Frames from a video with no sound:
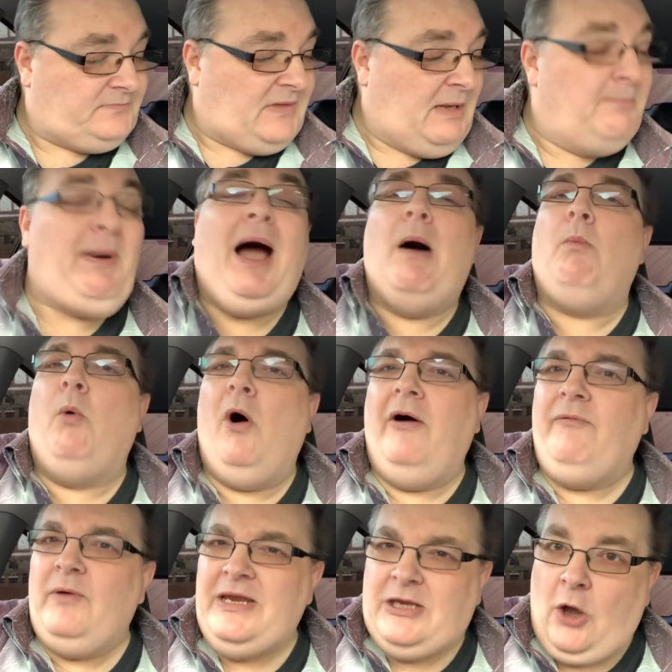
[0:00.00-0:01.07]
But what
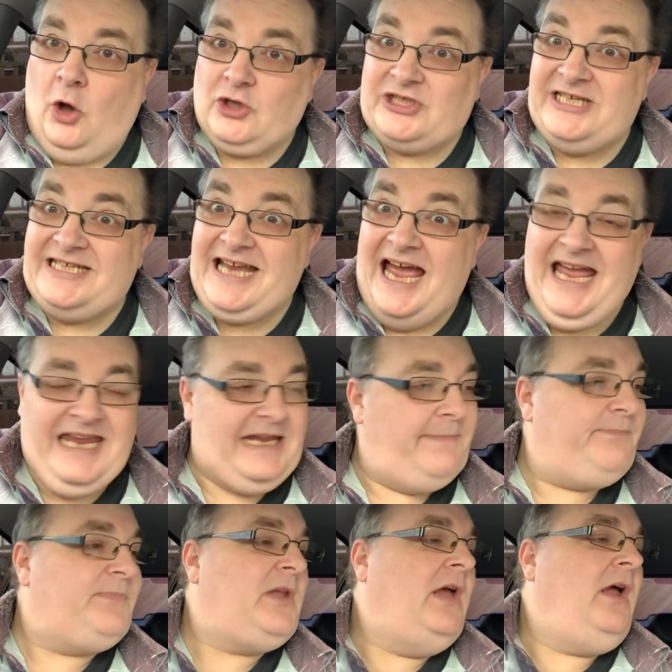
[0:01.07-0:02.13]
have we got today?
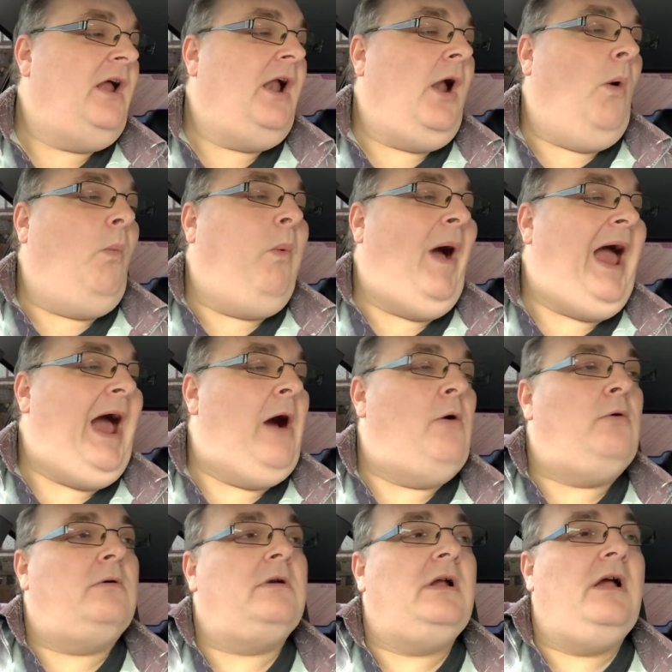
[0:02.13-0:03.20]
Wow.
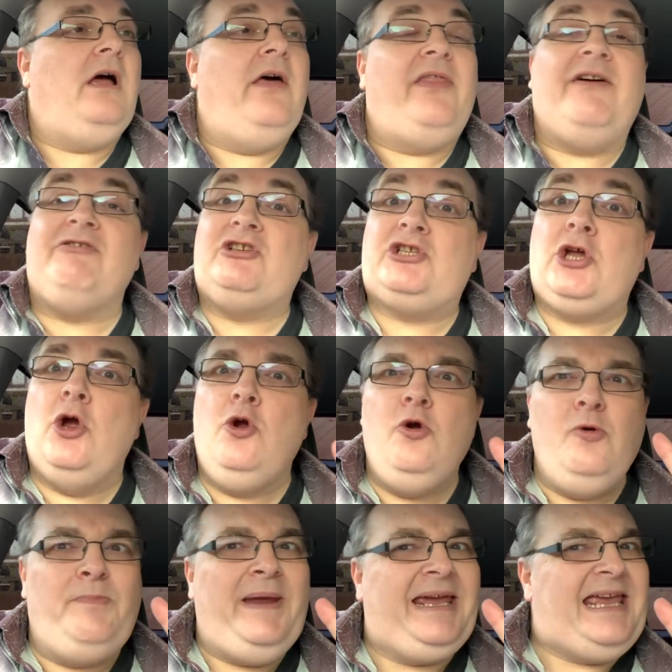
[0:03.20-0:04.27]
There are
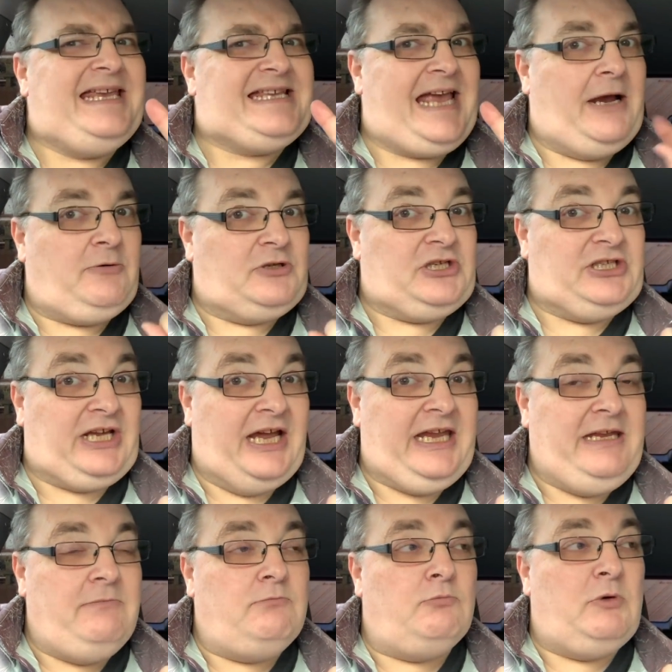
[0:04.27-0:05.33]
two biggies out
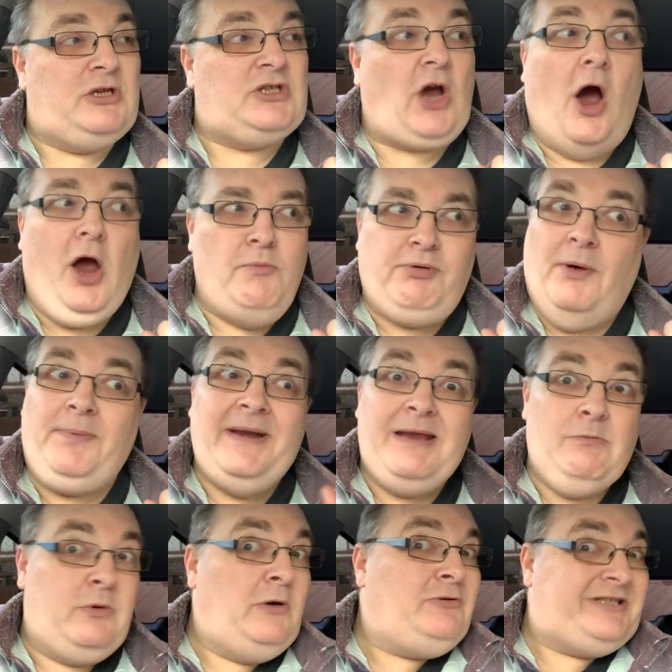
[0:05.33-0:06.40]
today, which I probably
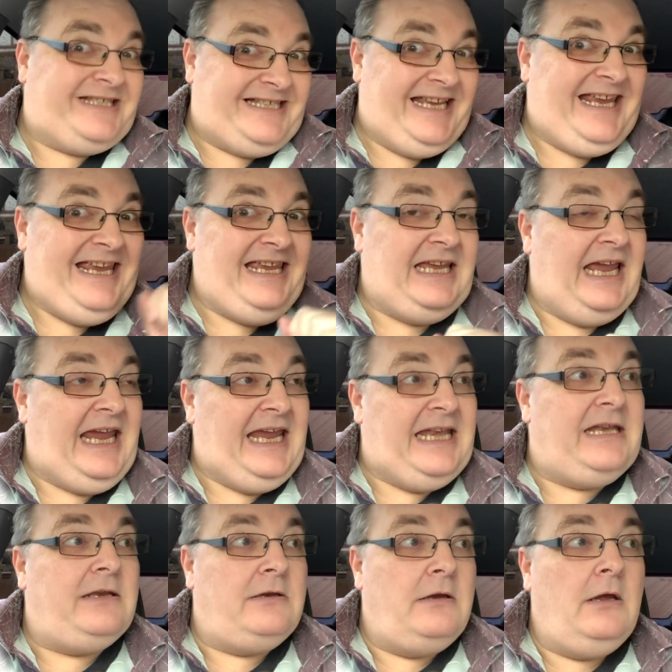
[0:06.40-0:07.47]
will see
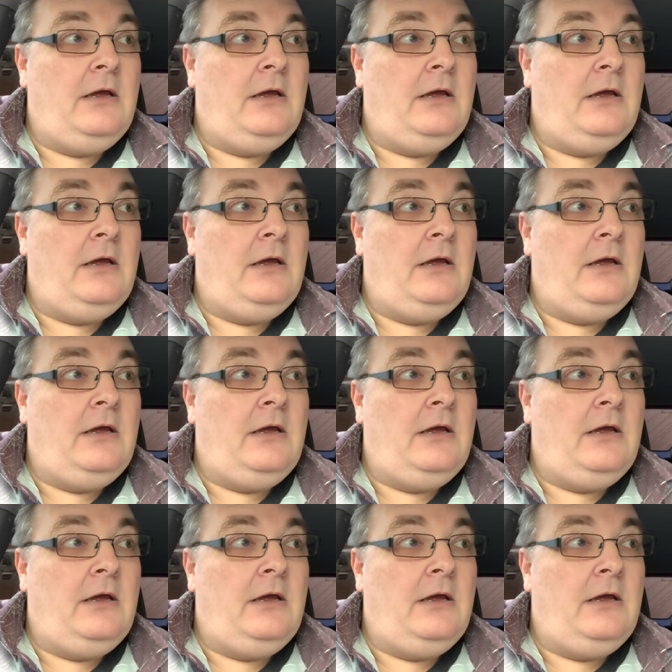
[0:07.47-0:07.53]
in